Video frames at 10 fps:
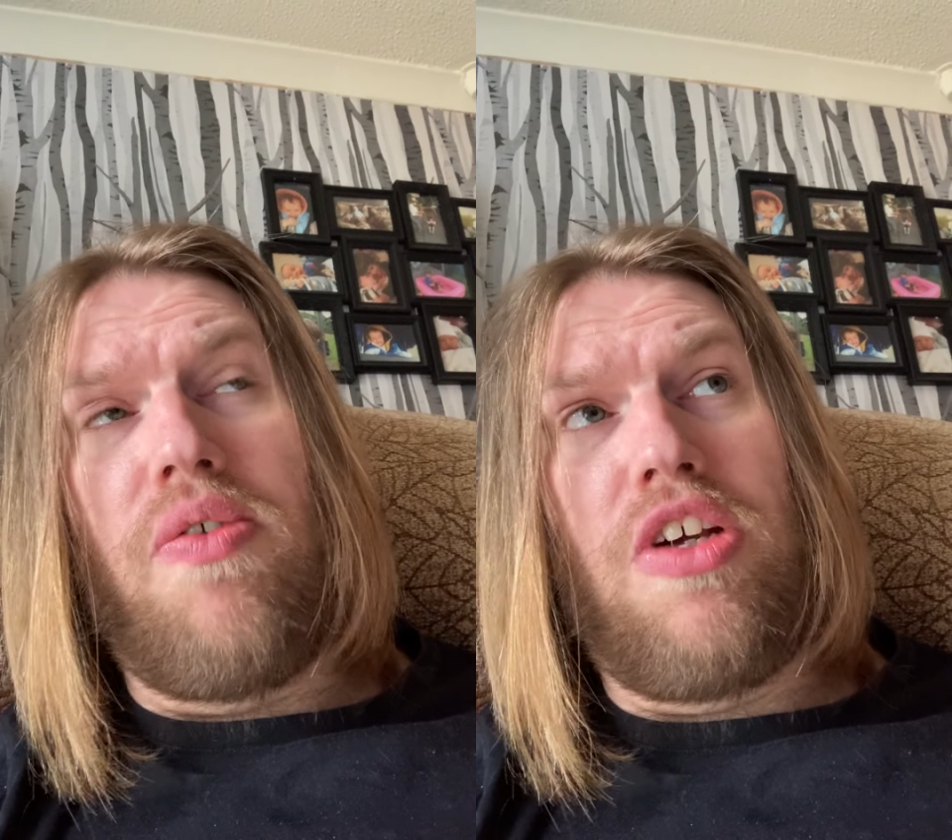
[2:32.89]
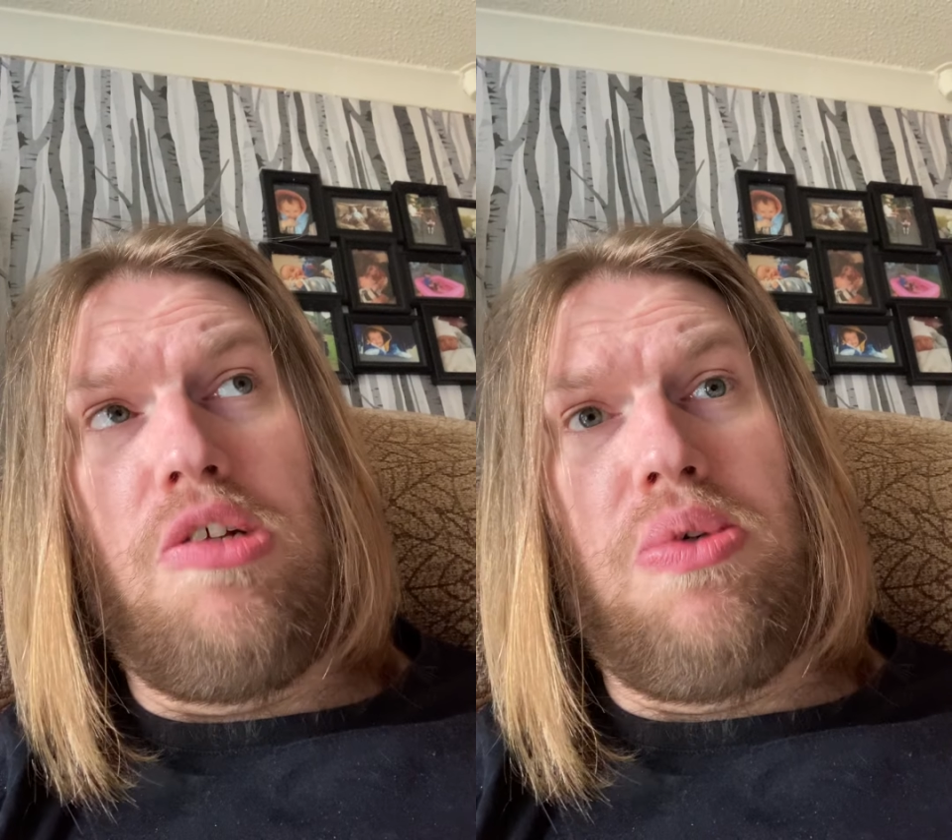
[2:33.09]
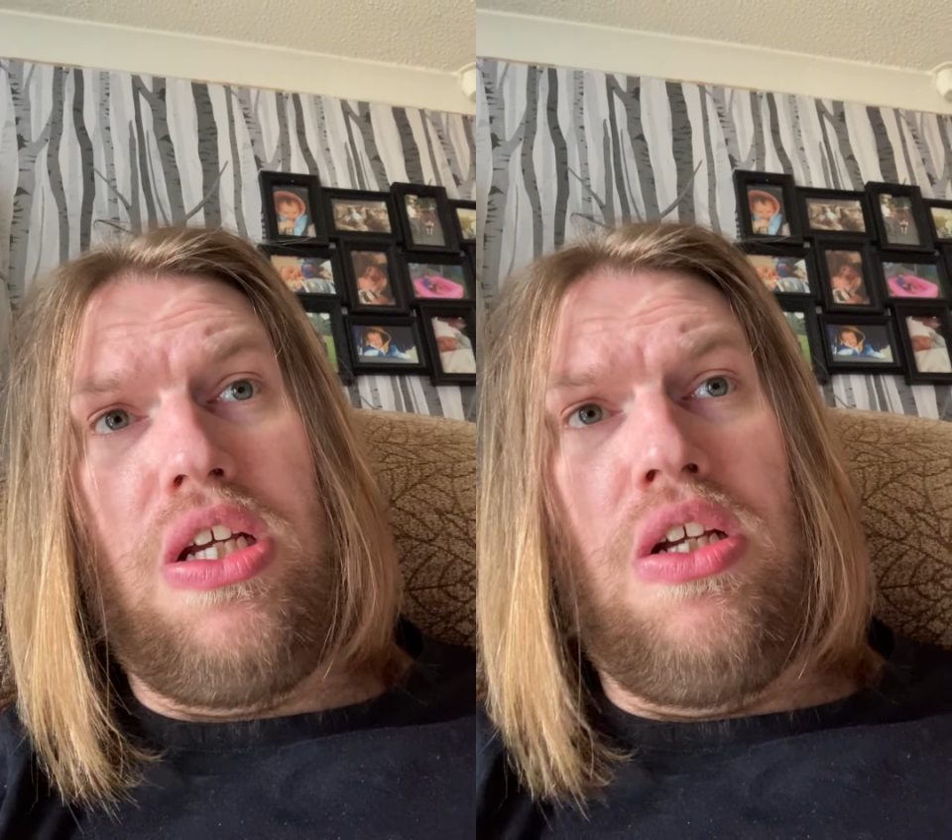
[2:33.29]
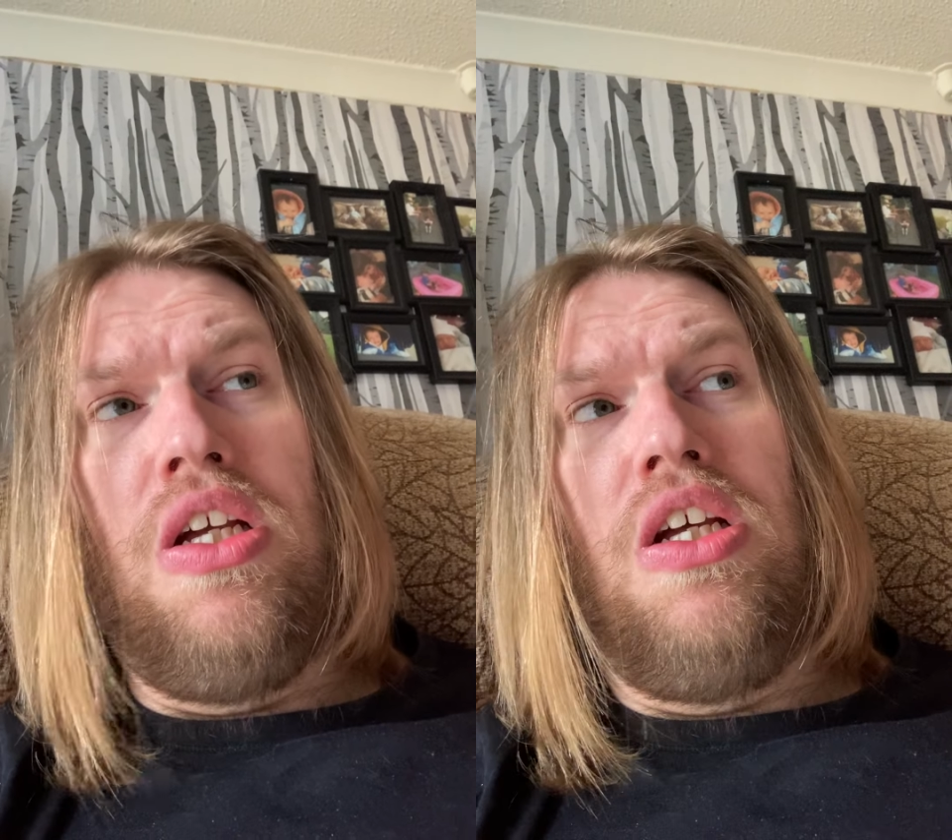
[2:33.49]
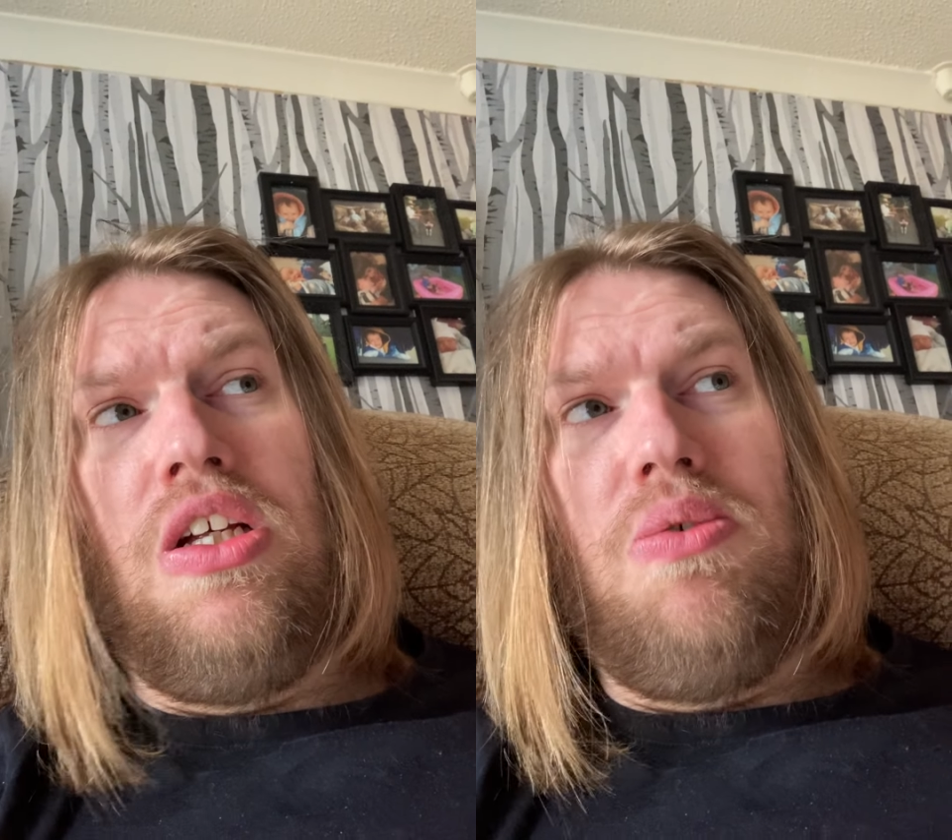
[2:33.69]
I'm going to be
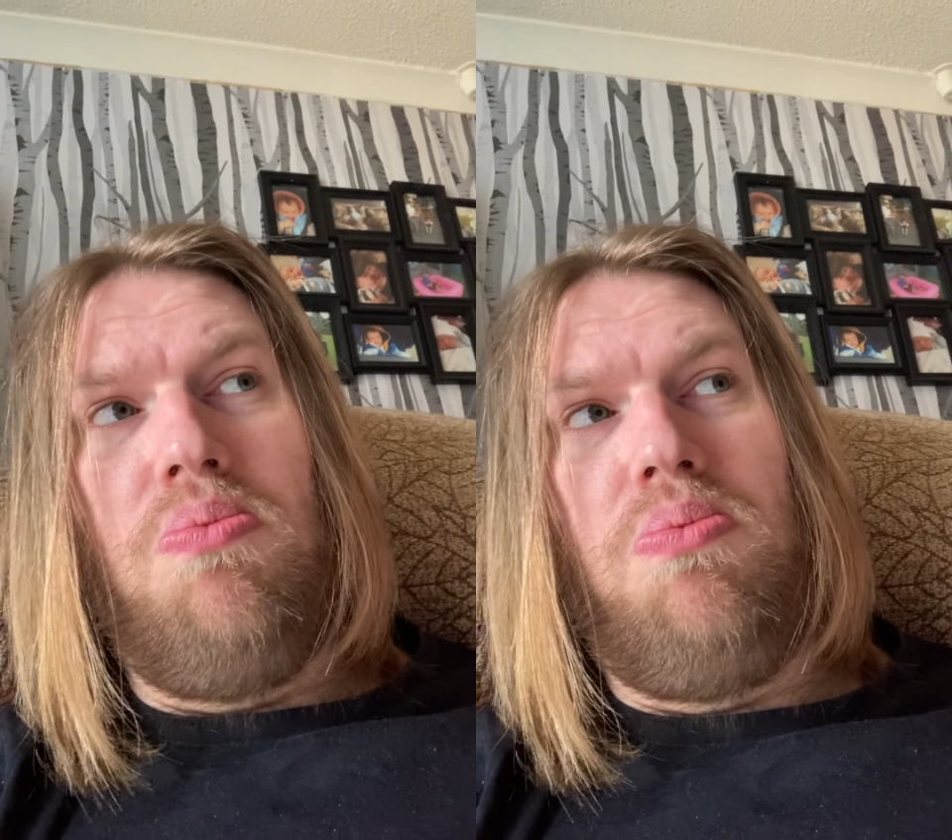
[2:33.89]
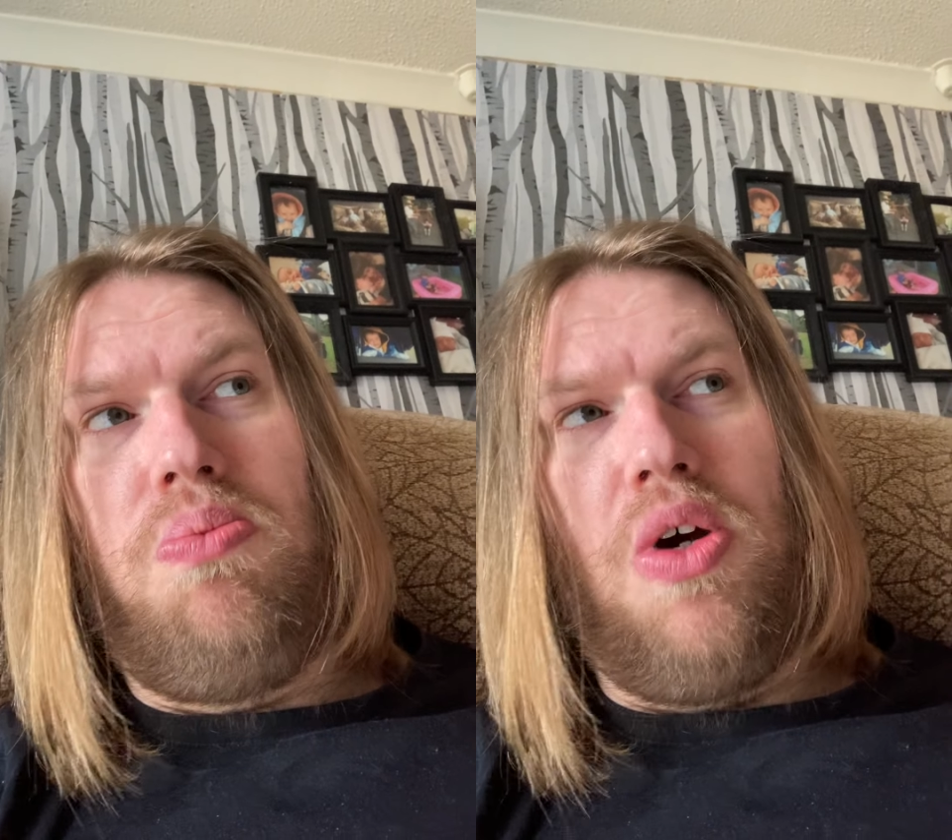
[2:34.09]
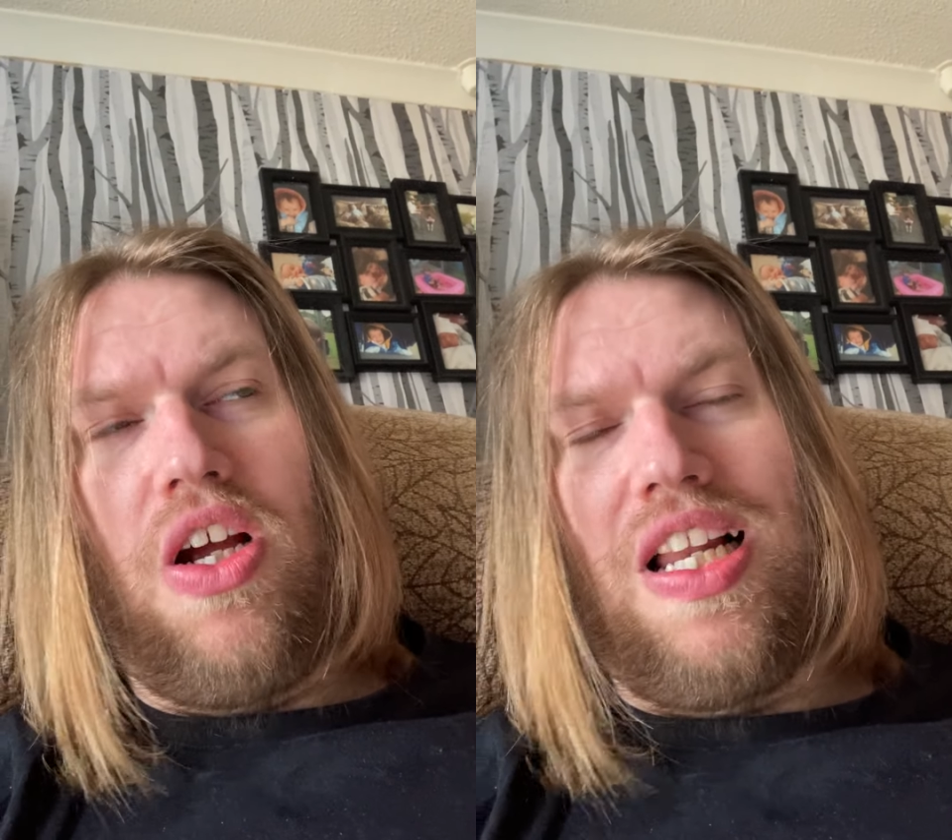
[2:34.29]
putting